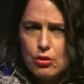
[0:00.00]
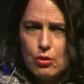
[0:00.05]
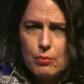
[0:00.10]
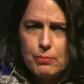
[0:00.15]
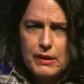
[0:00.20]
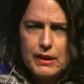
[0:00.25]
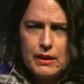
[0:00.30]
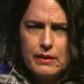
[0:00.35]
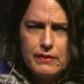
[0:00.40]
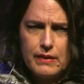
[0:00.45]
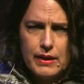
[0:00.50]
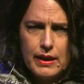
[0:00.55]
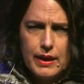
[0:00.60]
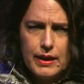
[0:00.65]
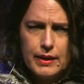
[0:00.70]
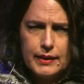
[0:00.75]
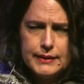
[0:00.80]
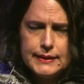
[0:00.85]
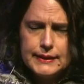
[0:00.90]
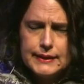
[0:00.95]
not be in
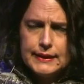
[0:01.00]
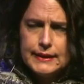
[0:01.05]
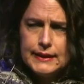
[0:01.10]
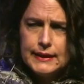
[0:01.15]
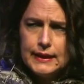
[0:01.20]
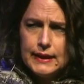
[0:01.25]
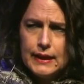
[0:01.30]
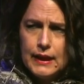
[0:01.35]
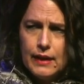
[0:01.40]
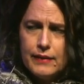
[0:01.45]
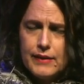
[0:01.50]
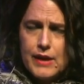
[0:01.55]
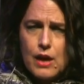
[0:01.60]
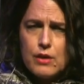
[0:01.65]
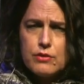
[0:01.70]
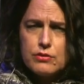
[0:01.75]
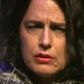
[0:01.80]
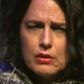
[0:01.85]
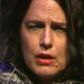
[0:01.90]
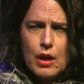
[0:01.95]
there. And the
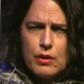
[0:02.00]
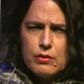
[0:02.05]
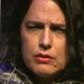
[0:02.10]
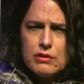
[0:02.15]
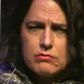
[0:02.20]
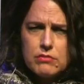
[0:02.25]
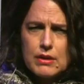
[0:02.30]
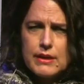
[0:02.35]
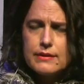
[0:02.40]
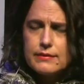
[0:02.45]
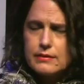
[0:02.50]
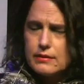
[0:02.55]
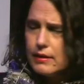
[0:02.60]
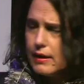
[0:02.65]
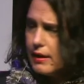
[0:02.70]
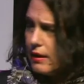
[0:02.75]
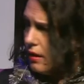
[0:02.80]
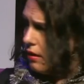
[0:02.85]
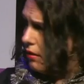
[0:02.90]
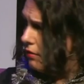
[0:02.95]
only reason
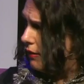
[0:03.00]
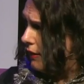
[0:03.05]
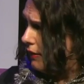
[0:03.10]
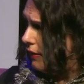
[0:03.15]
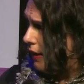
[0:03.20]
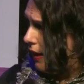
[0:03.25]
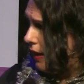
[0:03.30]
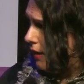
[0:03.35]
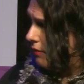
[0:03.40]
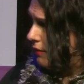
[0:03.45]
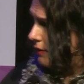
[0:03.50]
they are in there